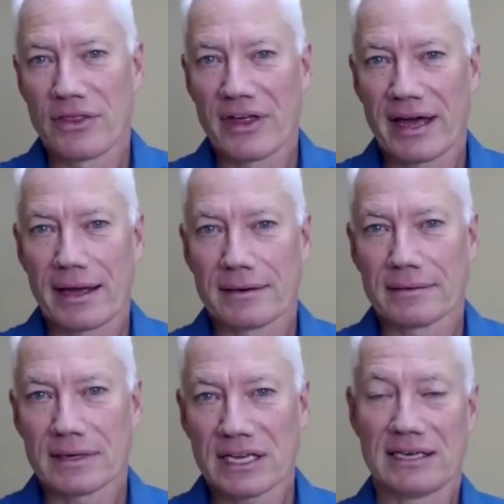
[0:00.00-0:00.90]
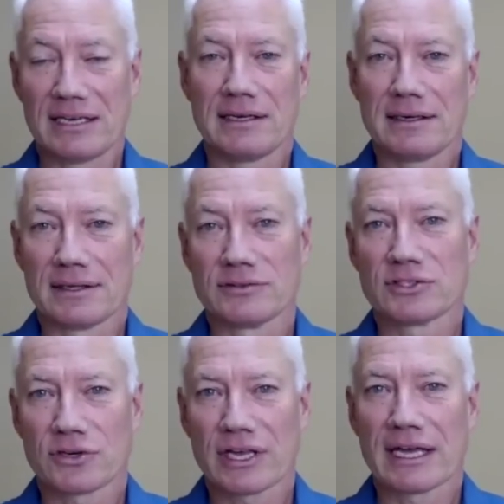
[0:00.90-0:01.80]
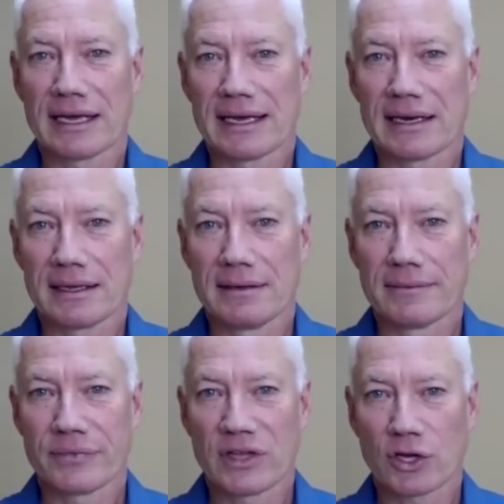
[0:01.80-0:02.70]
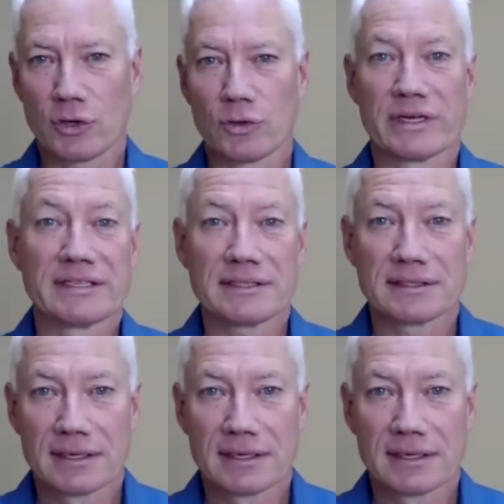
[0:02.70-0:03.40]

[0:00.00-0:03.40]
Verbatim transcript: that heated and circulated the coolant